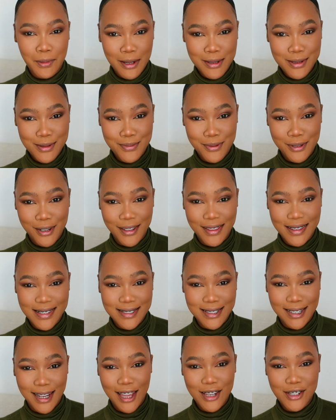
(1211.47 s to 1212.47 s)
about to put on
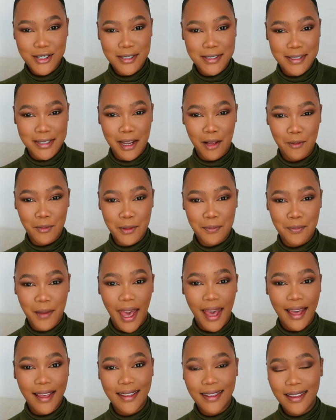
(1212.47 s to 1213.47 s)
these lashes, then I'll be
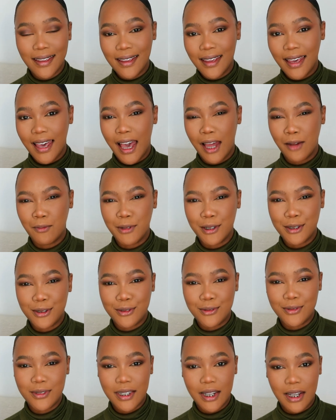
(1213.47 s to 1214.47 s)
back and we'll
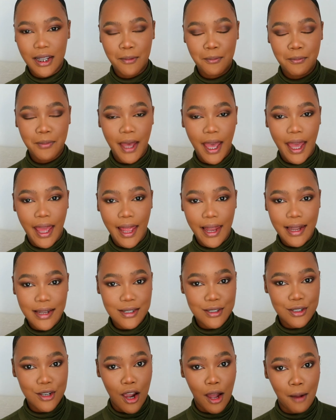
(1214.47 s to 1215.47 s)
do the lip
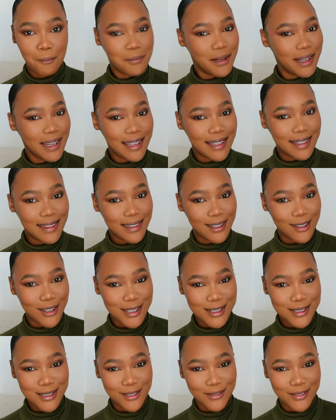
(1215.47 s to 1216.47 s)
and complete the
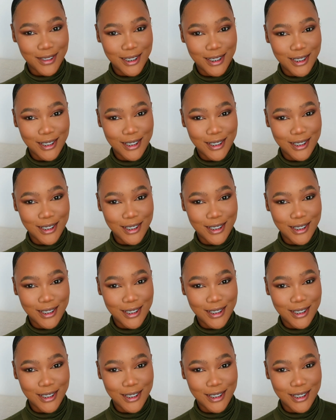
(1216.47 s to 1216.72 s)
rest of the